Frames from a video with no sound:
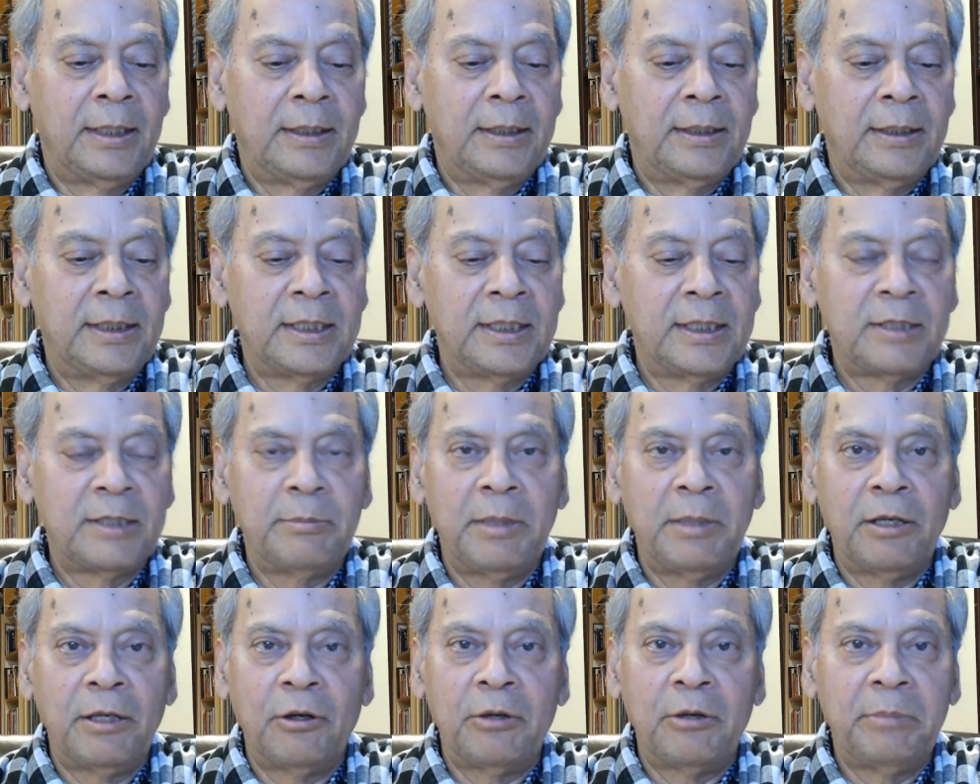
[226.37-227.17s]
This
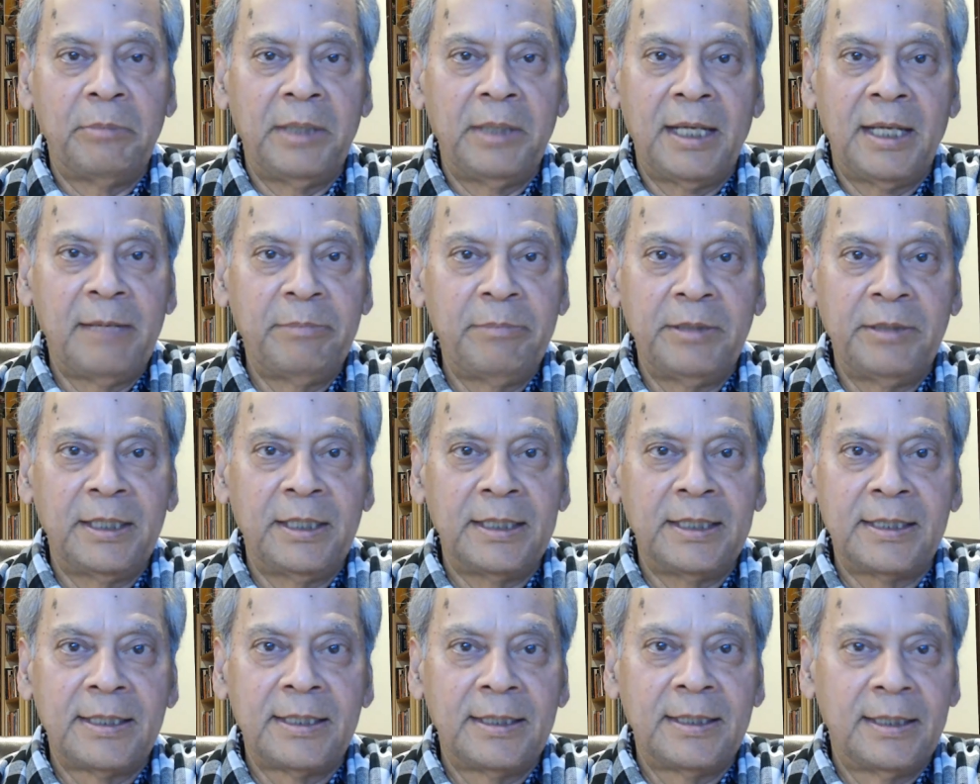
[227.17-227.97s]
may not be
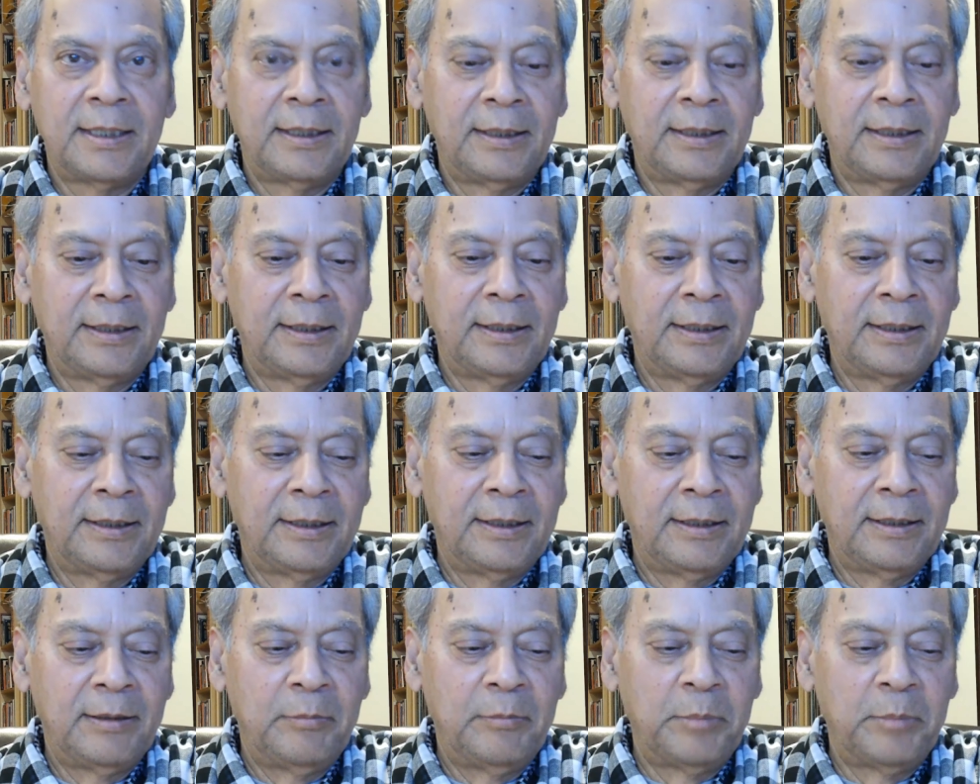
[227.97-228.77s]
happiness,
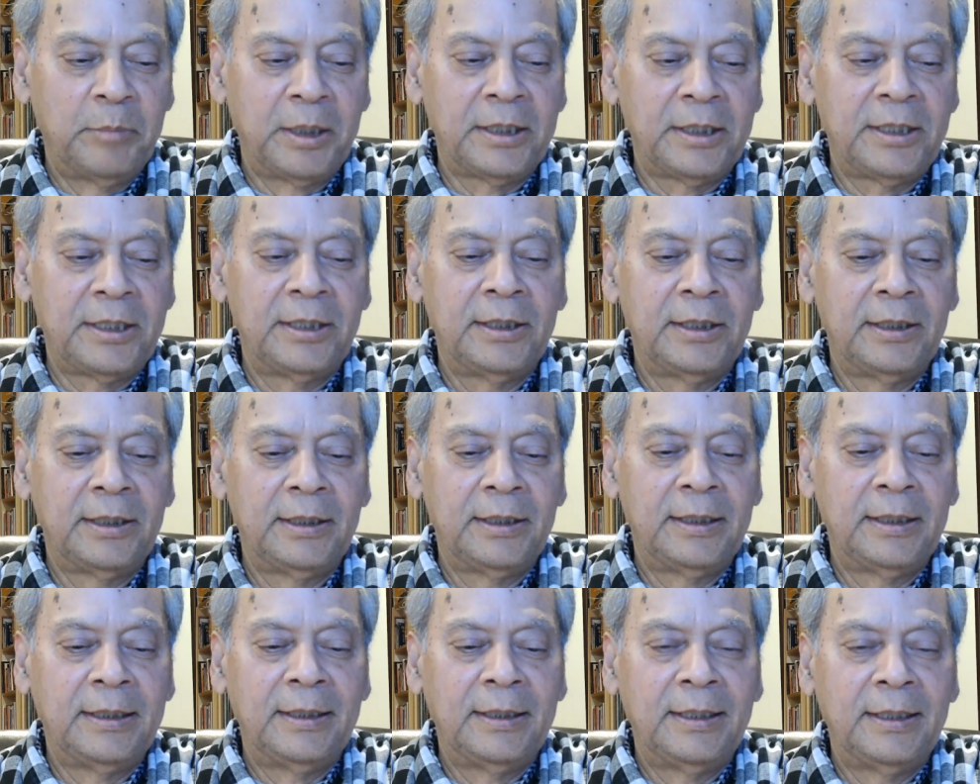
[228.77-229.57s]
but
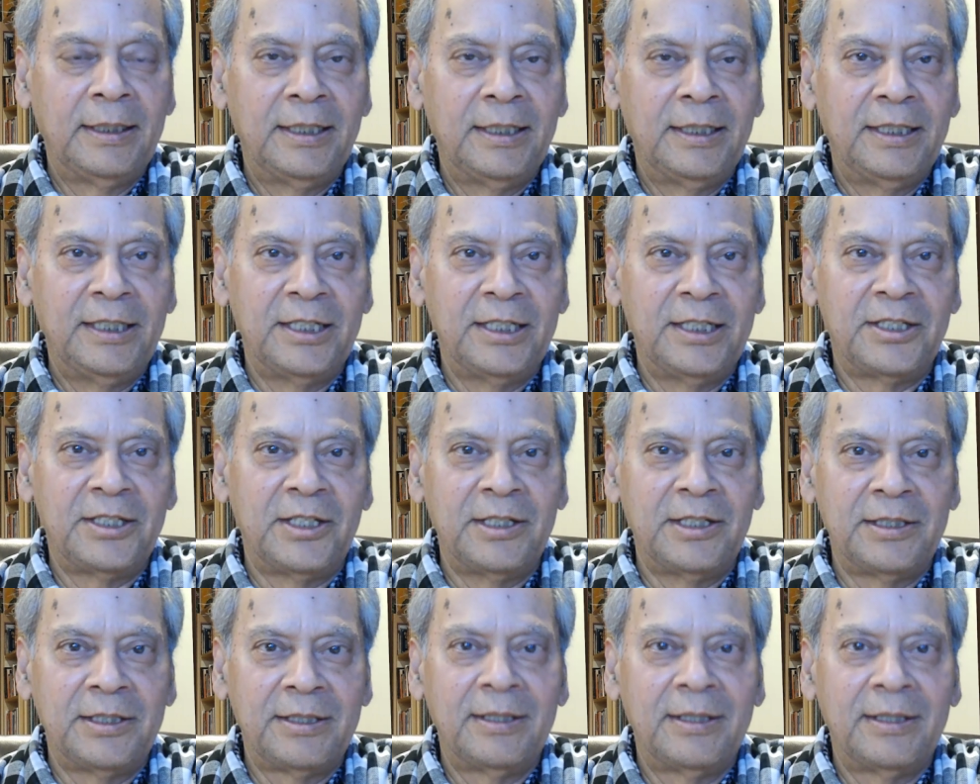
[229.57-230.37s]
this
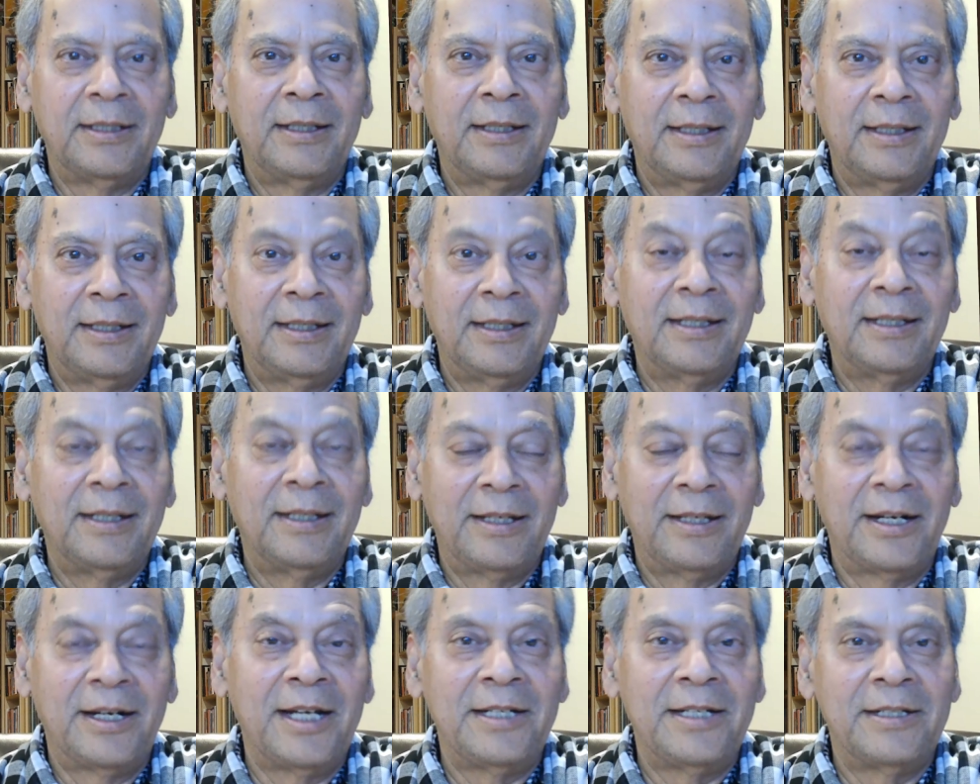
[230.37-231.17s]
is
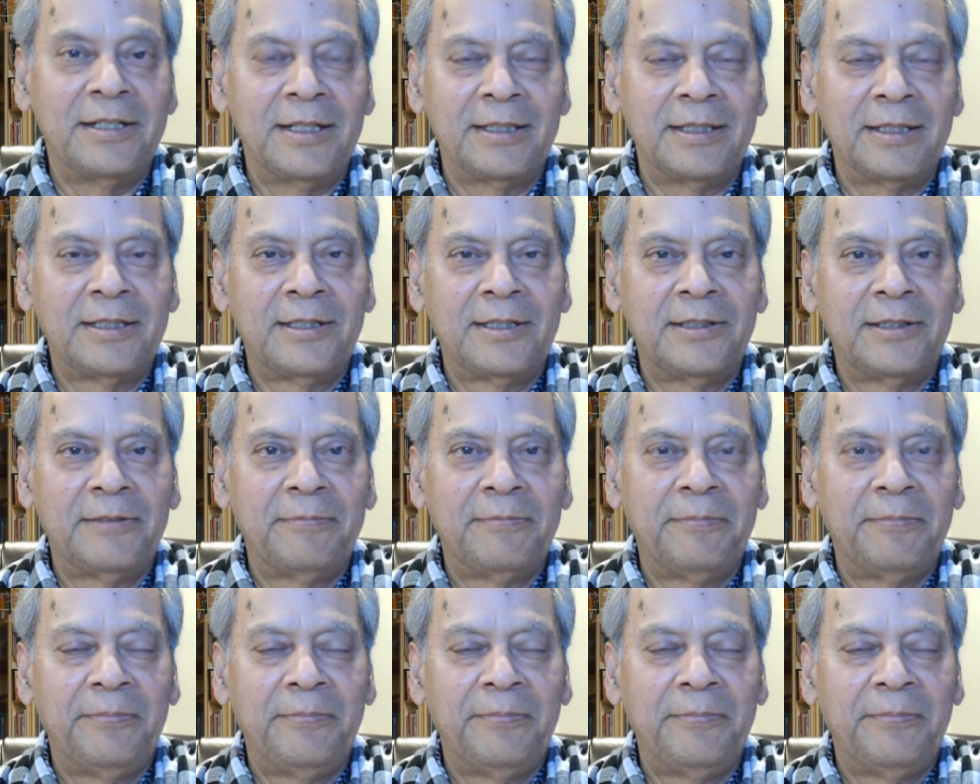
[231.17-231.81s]
greatness.